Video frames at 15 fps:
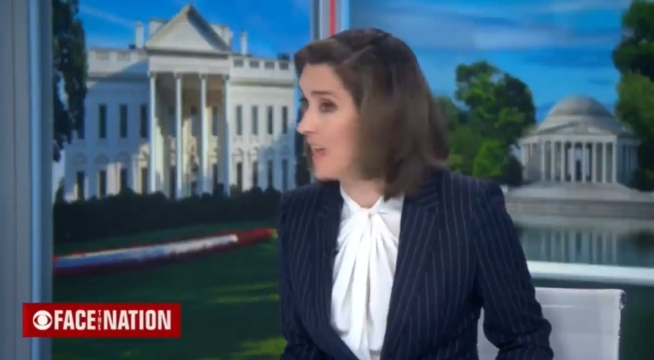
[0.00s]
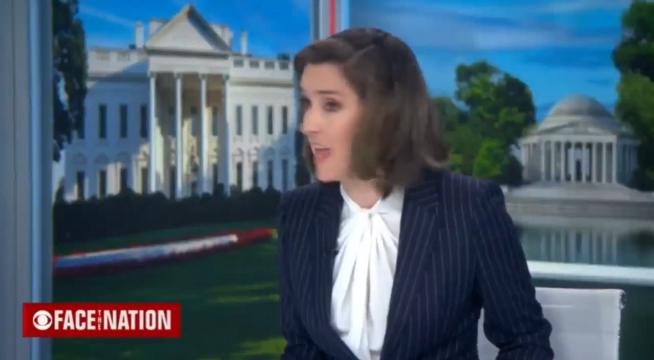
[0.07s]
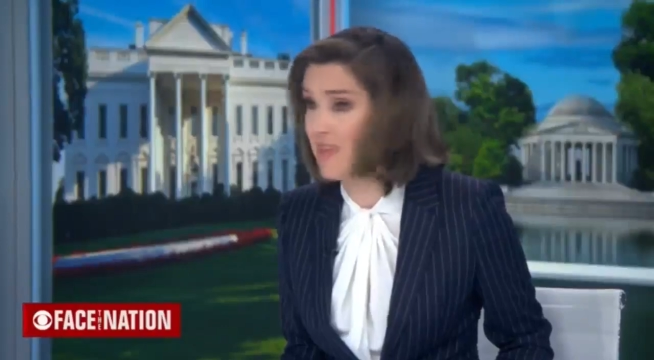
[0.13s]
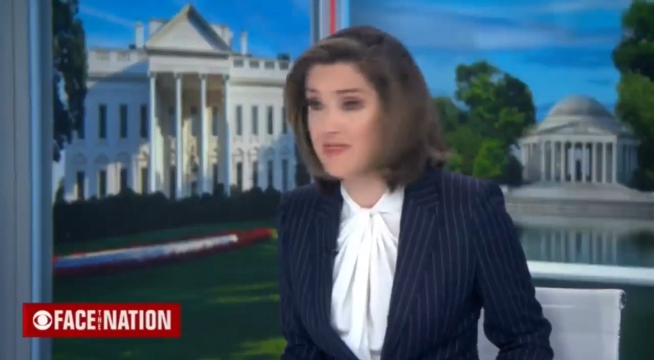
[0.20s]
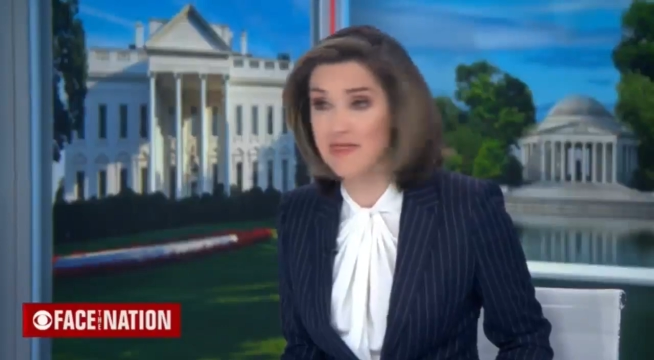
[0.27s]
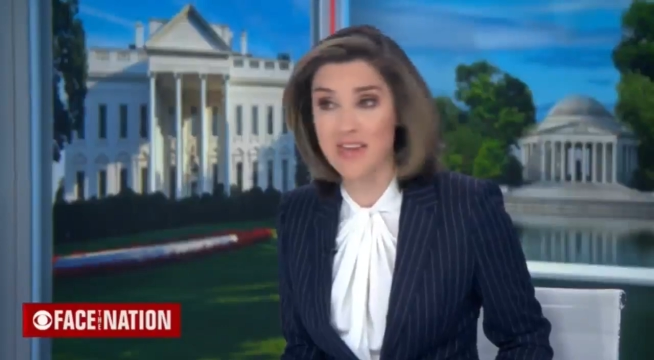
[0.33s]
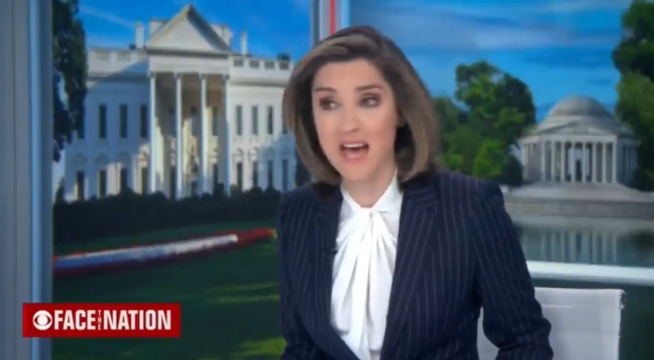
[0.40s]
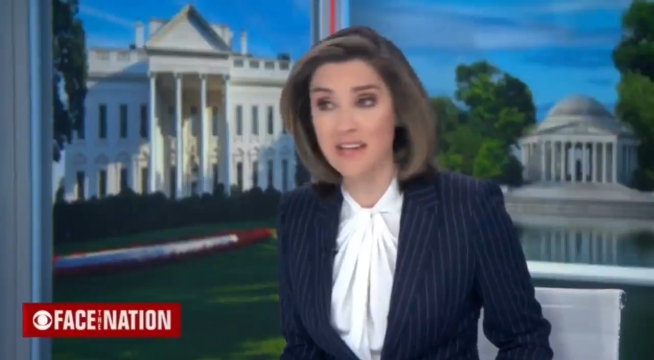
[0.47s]

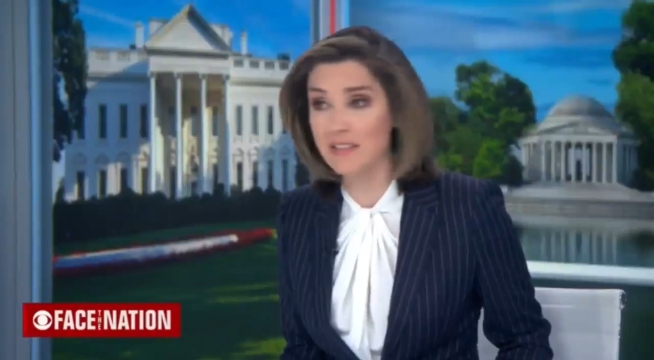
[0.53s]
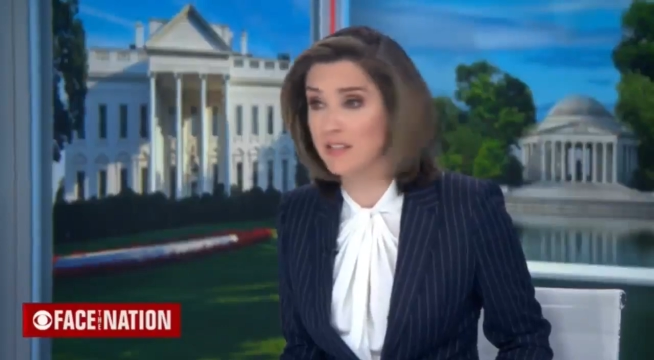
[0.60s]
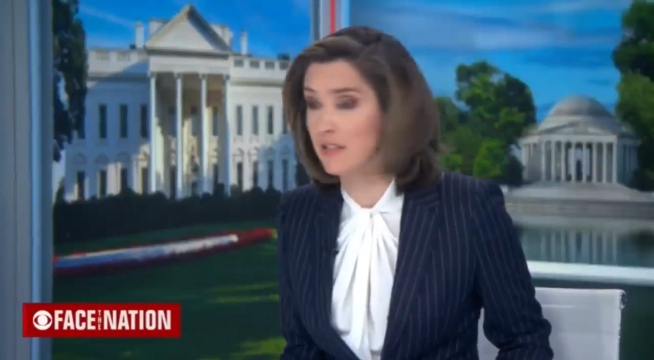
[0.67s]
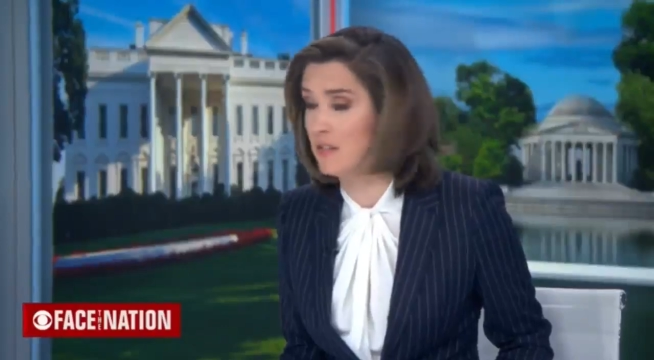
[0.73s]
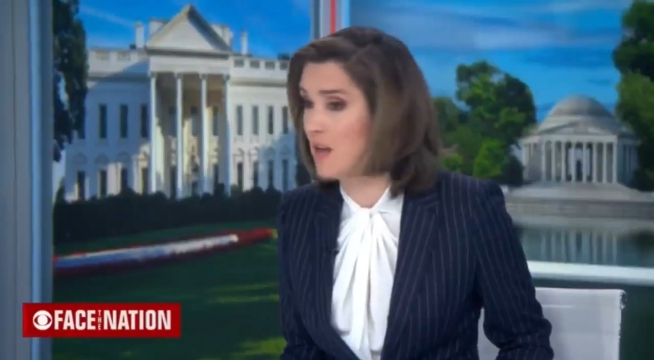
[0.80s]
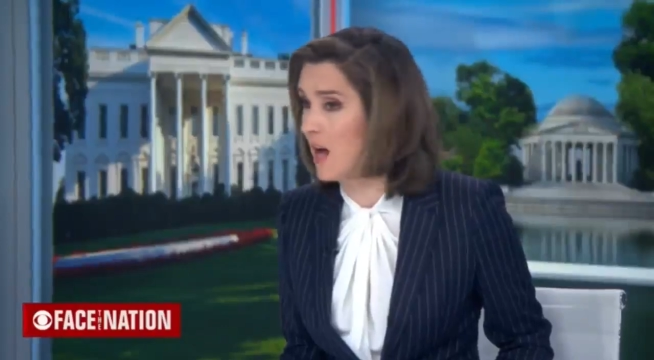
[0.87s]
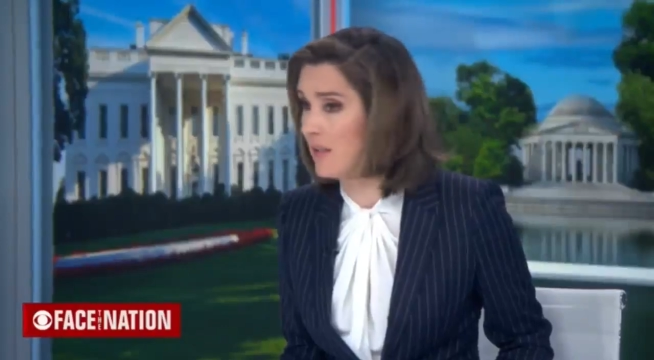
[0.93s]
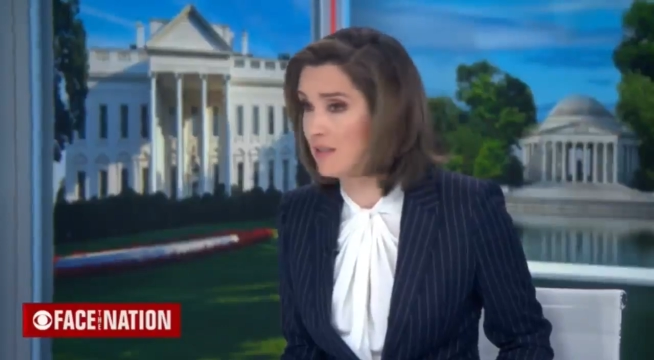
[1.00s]
and that did
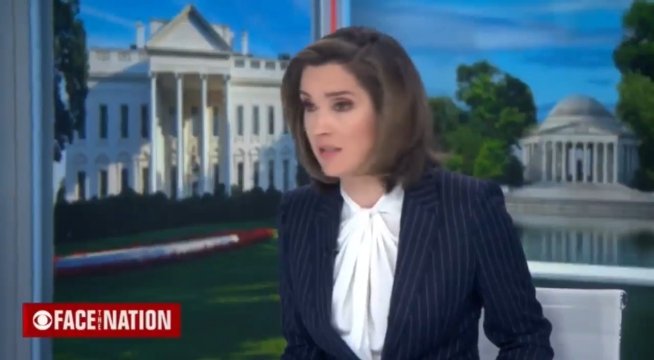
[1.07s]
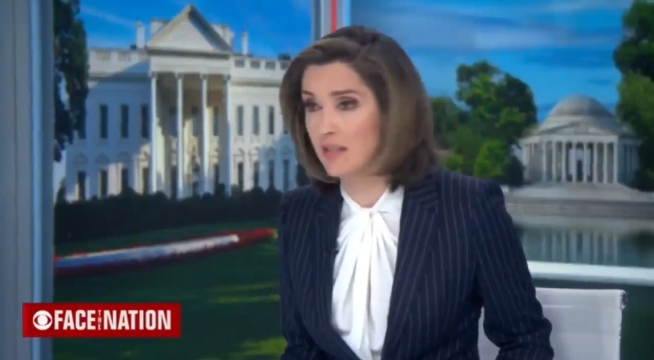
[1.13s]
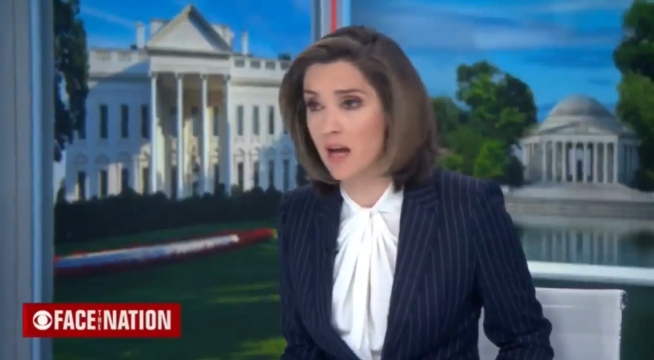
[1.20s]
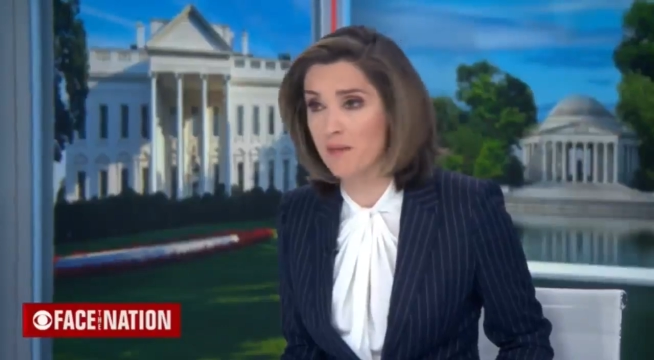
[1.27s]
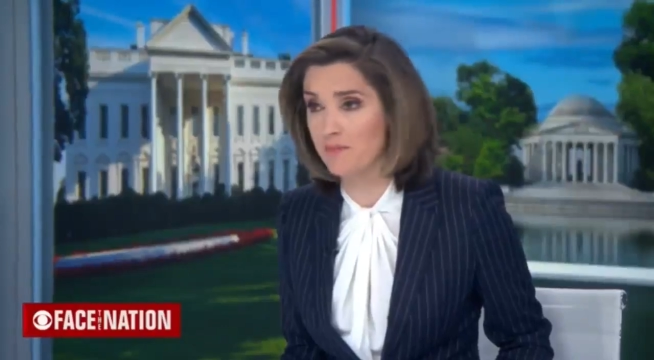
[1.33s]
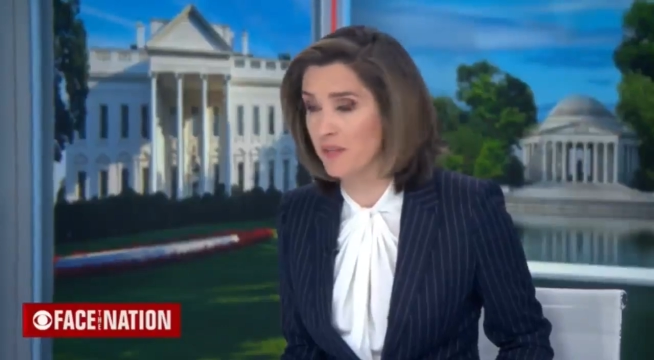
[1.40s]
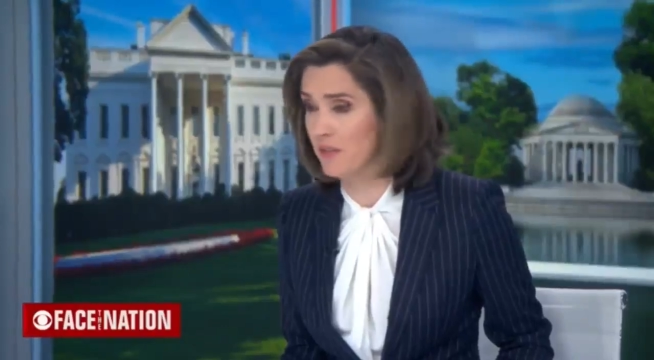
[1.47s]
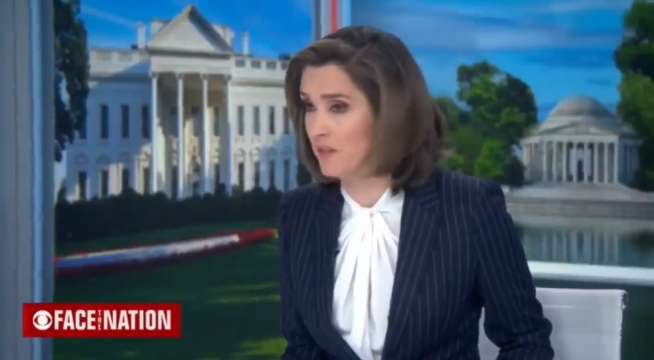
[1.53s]
not
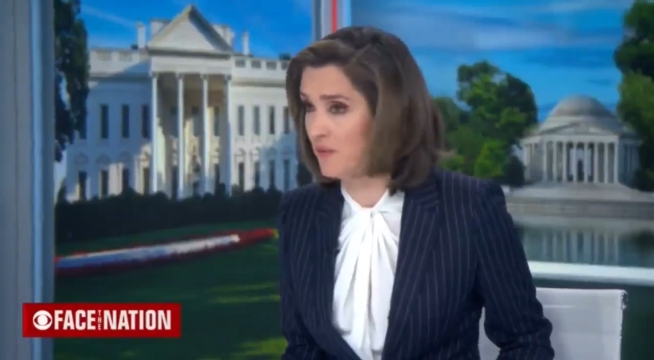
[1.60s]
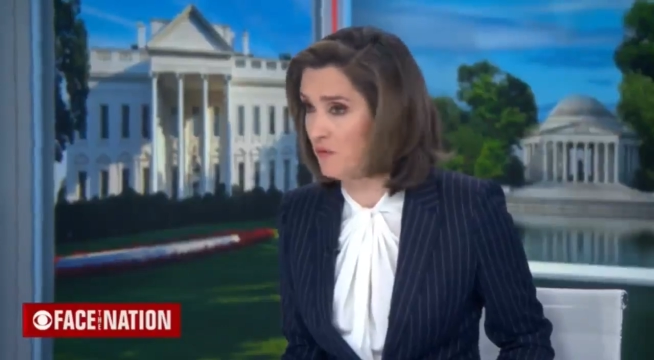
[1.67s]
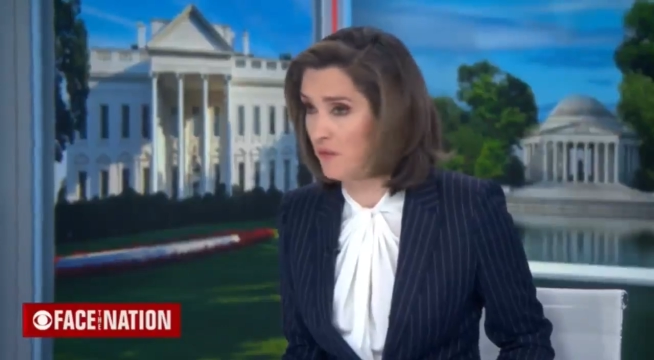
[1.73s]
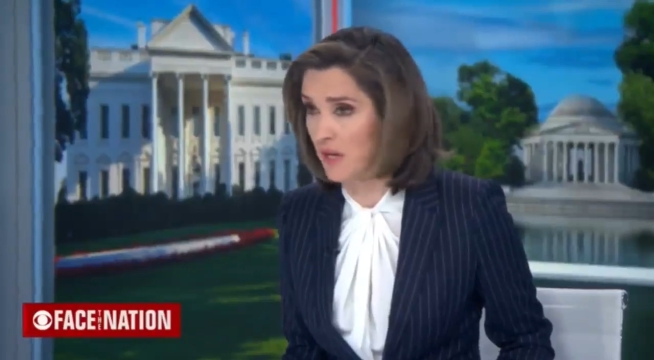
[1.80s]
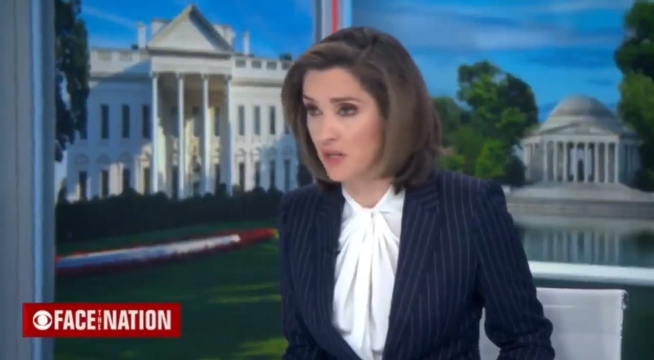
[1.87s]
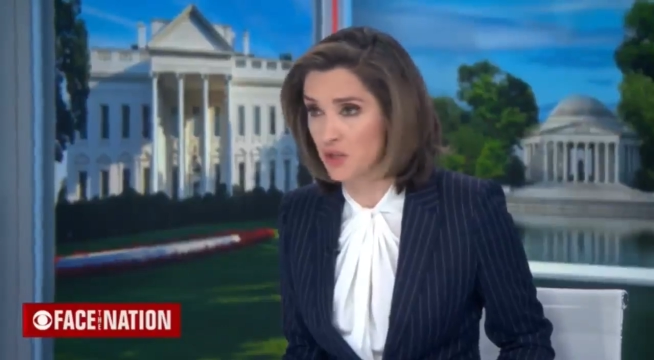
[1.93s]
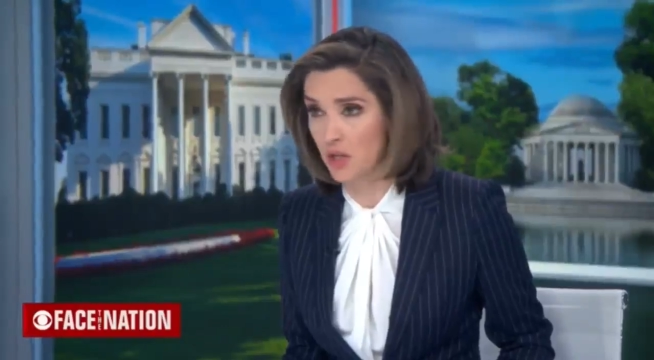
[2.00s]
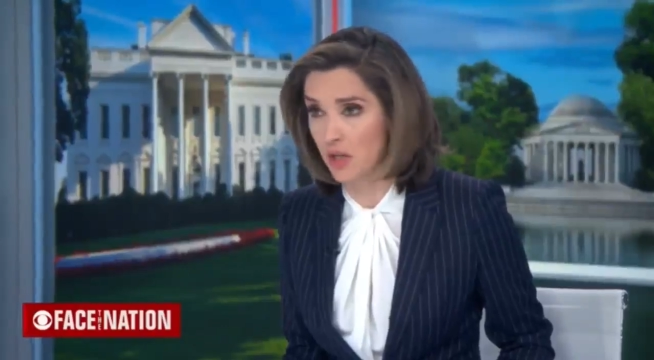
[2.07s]
stop this
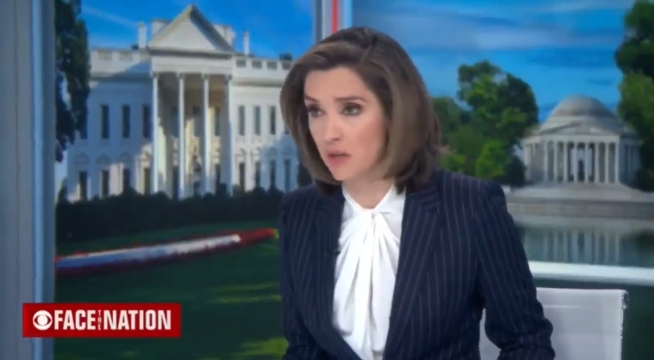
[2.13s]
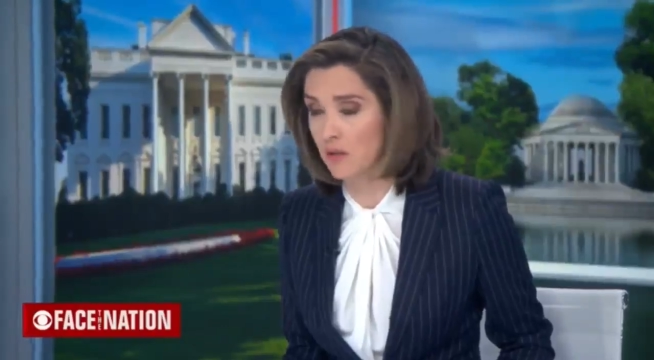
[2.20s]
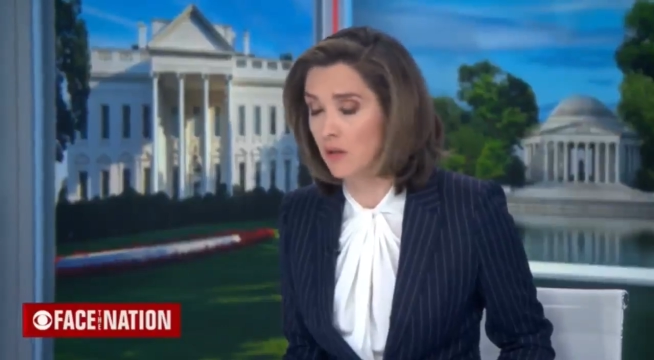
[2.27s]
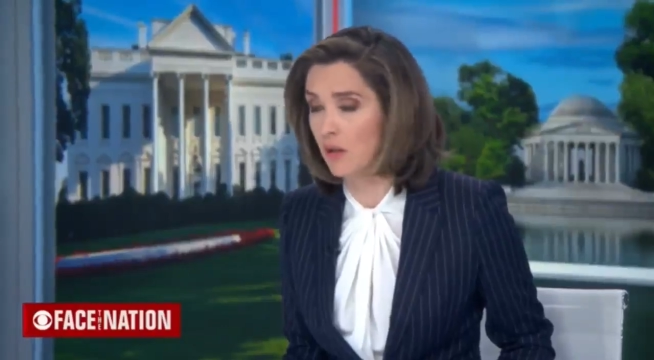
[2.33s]
invasion.